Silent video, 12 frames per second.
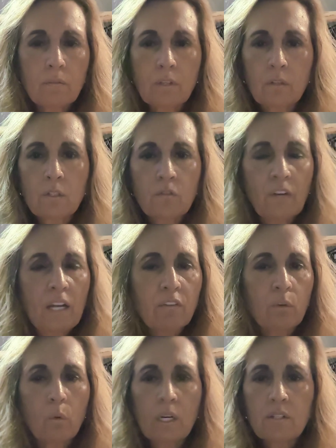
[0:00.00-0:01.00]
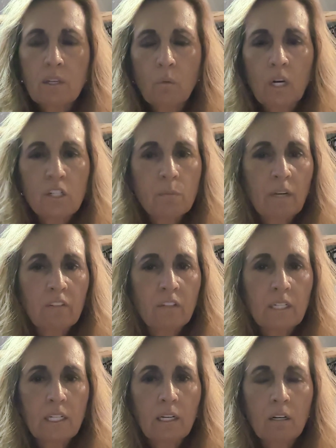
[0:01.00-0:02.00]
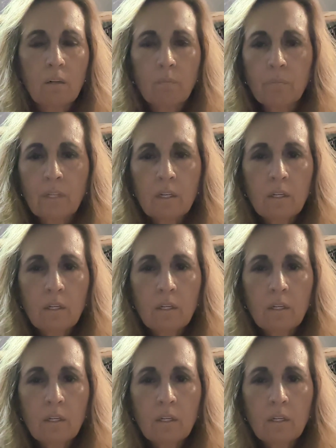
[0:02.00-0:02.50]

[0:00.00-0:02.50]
those faithful ones that watch my video,